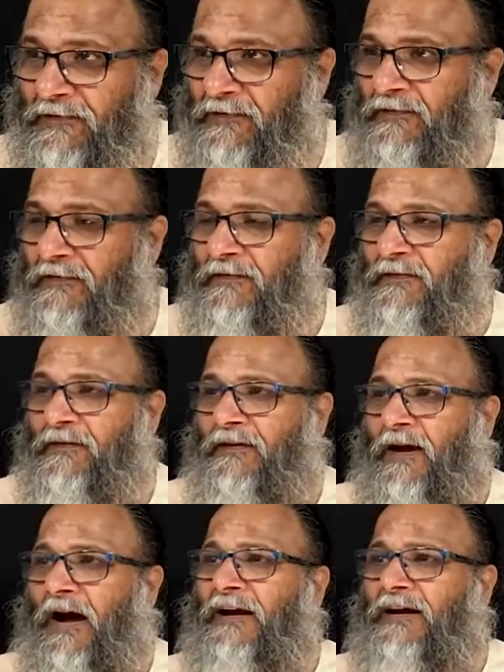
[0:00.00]
this
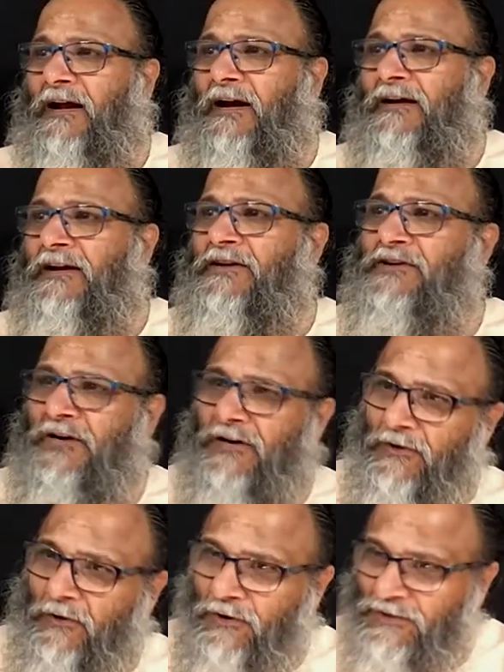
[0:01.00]

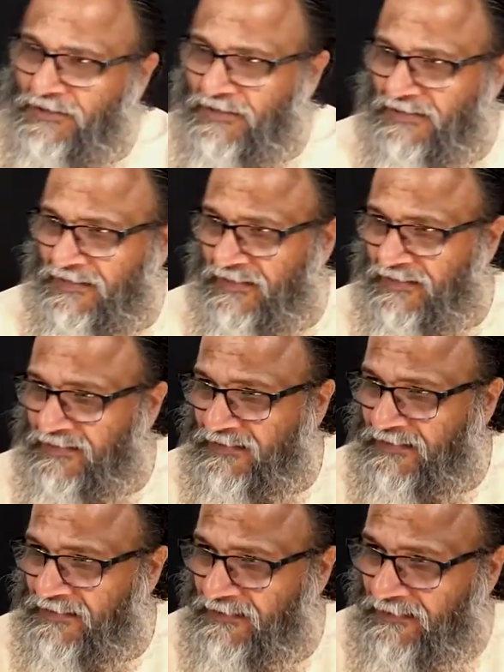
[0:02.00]
unconditioned
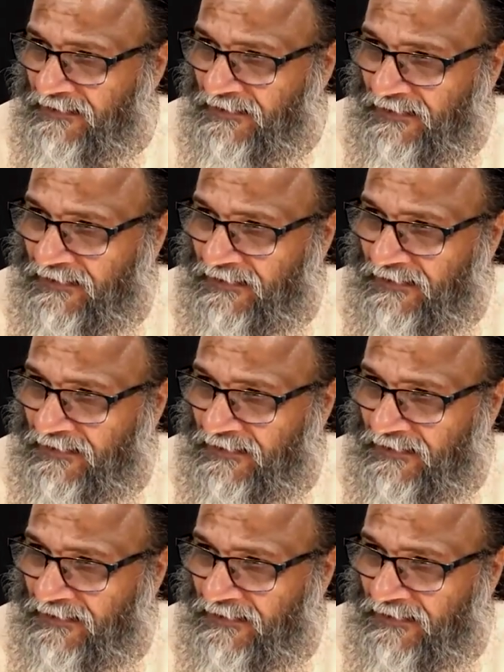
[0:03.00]
consciousness,